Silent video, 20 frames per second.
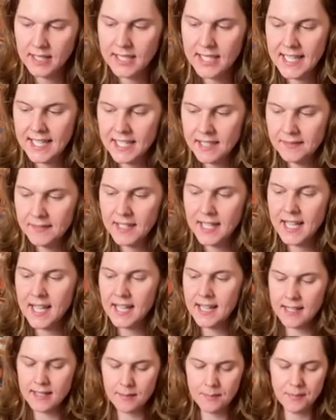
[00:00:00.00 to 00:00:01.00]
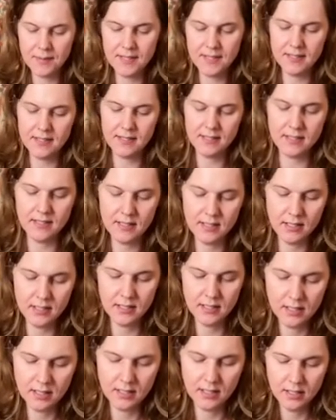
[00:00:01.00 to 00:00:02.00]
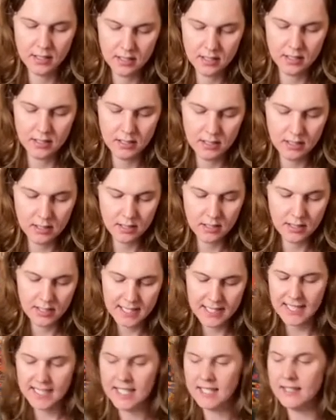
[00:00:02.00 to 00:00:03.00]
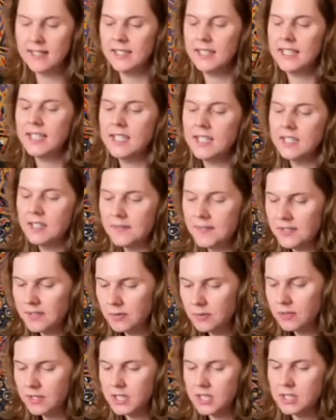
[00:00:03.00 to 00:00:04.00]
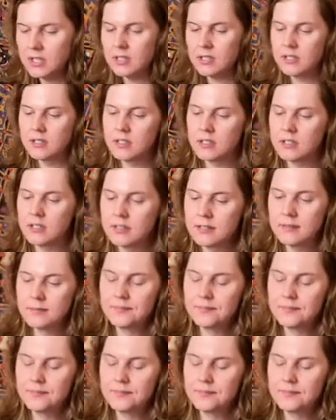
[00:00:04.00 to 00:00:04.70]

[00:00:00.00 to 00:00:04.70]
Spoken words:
Knight of Cups. And the King of Swords.